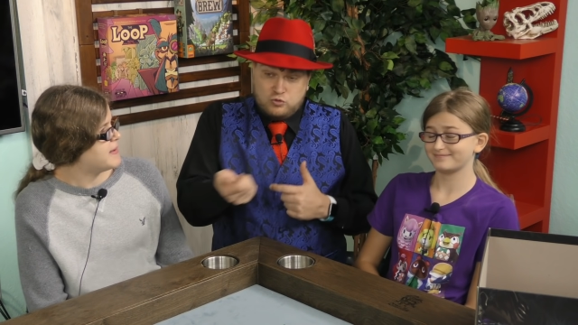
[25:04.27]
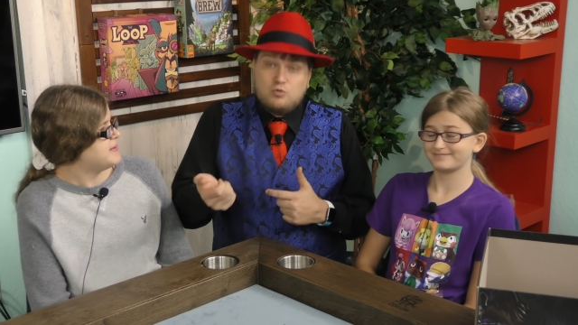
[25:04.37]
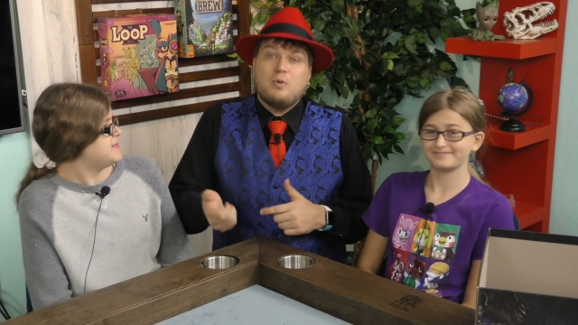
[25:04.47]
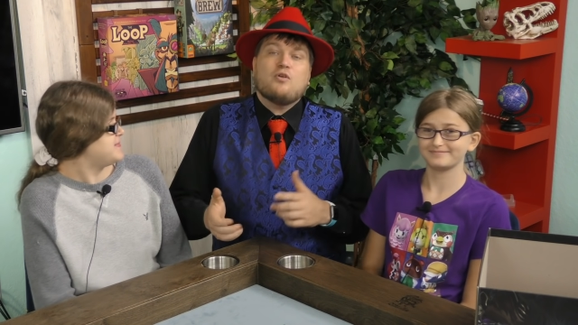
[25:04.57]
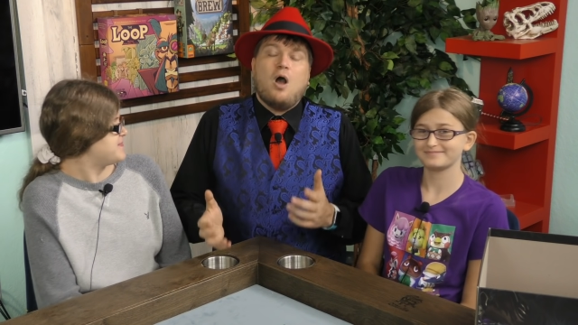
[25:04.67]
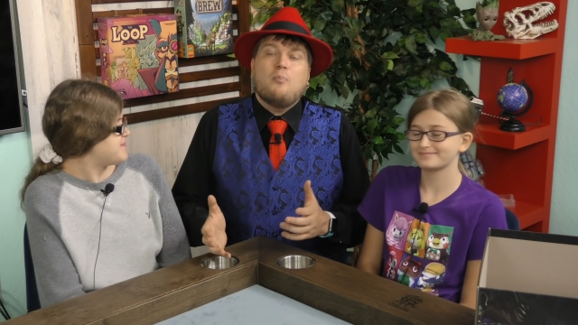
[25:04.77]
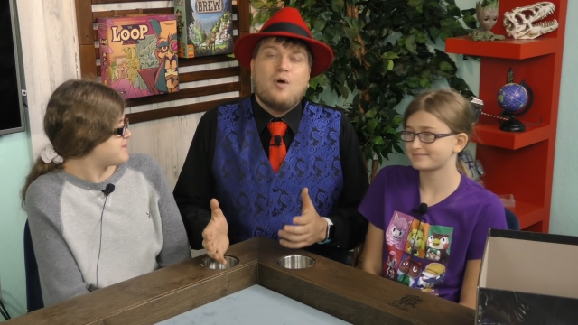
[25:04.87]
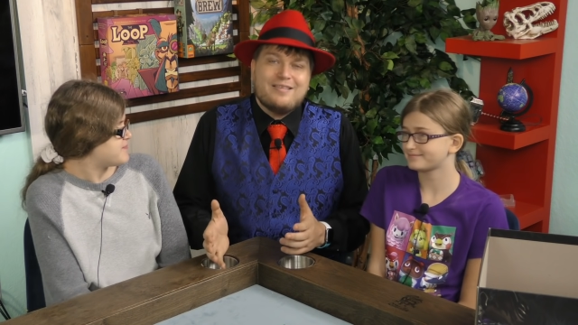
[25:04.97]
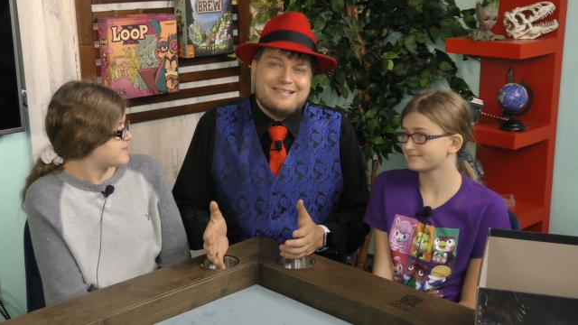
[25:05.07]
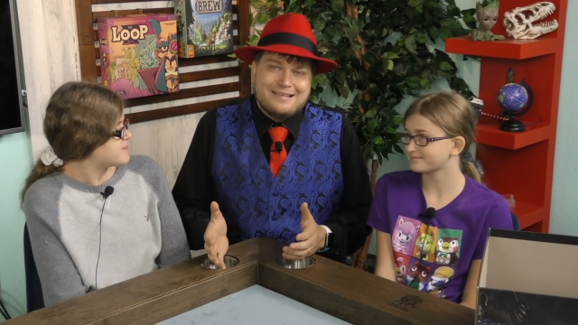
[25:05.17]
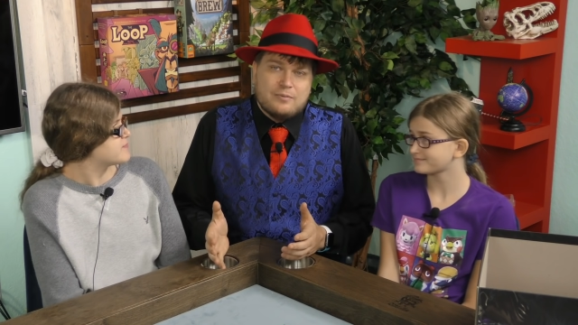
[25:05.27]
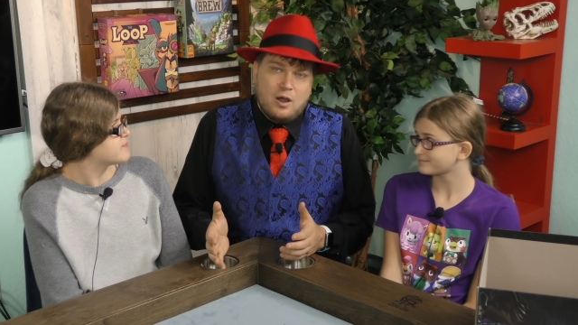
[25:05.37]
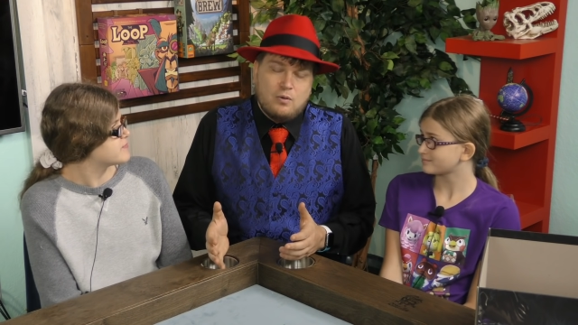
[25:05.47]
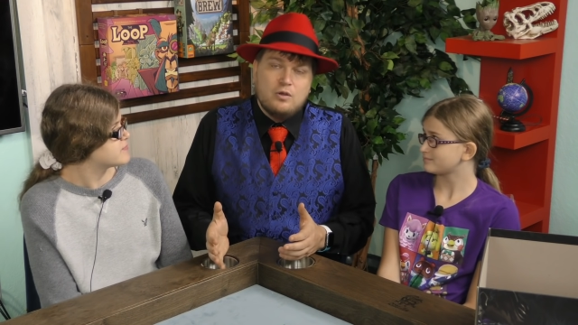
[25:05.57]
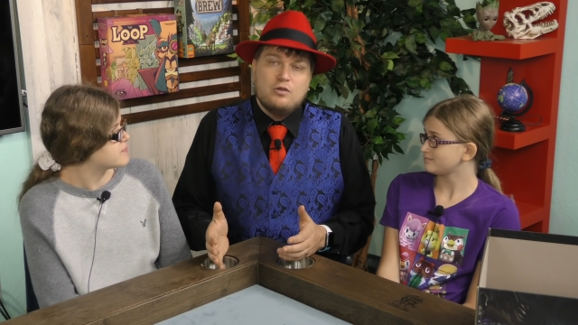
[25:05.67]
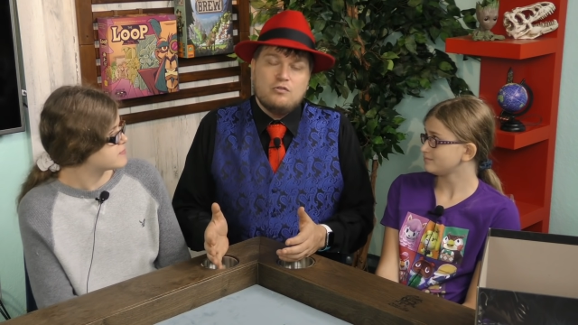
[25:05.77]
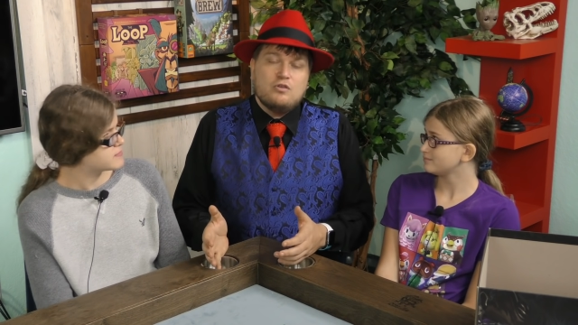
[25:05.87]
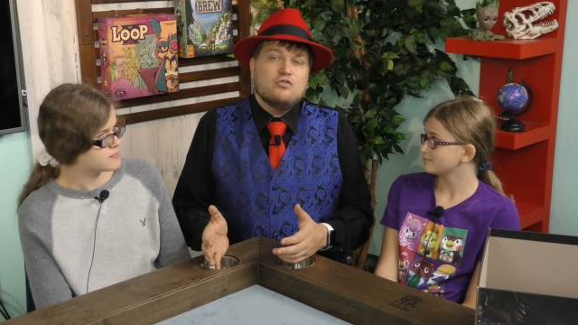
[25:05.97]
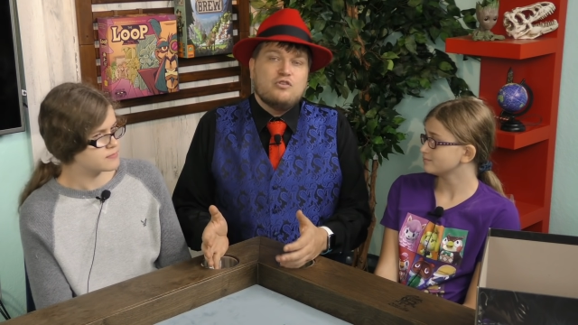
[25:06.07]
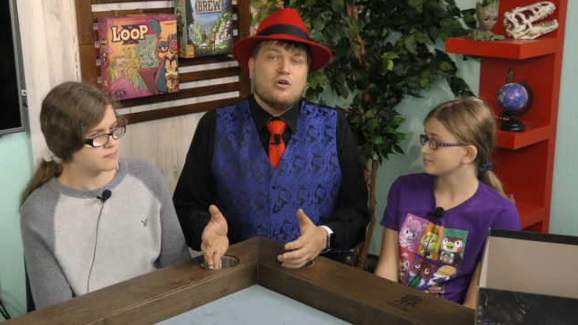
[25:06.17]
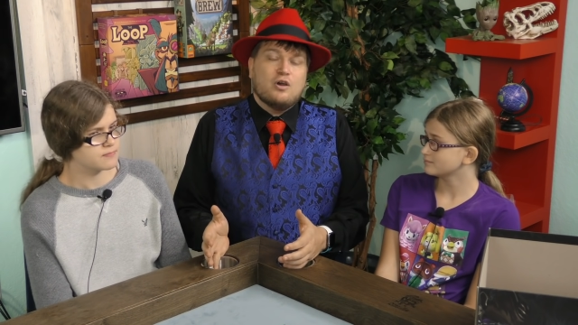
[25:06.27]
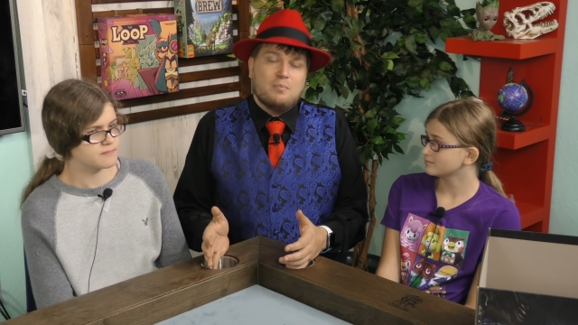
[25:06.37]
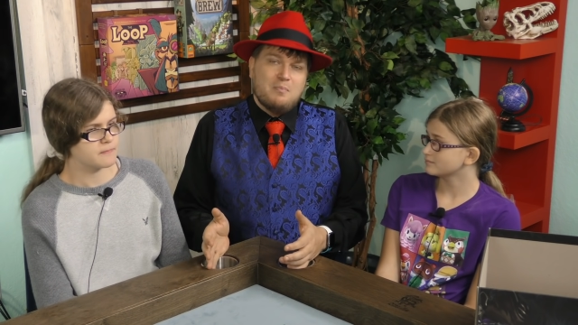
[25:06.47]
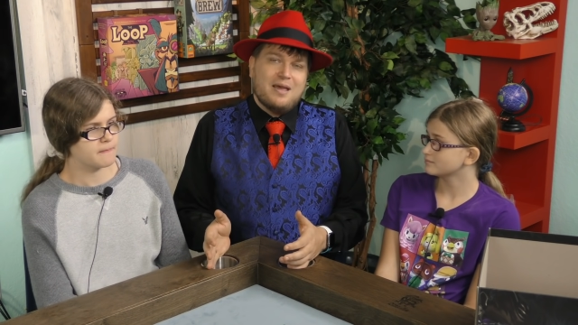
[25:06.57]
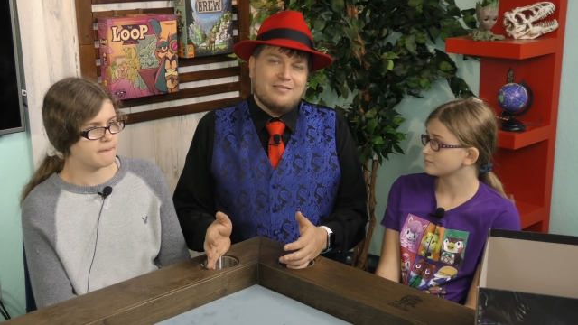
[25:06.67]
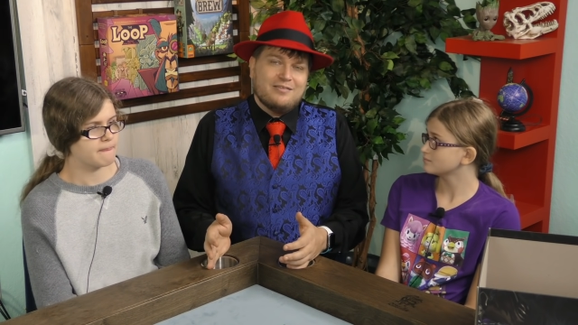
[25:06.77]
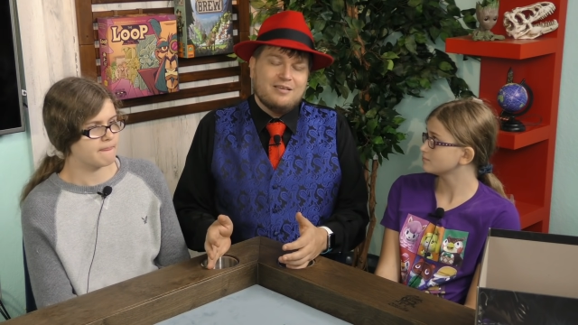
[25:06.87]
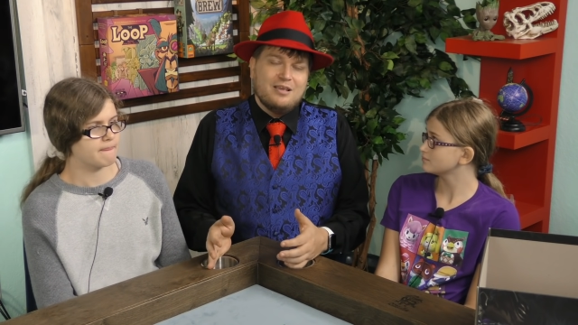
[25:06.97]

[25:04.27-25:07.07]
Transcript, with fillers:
Speaker 1: but they're all plus zero. So you still could miss.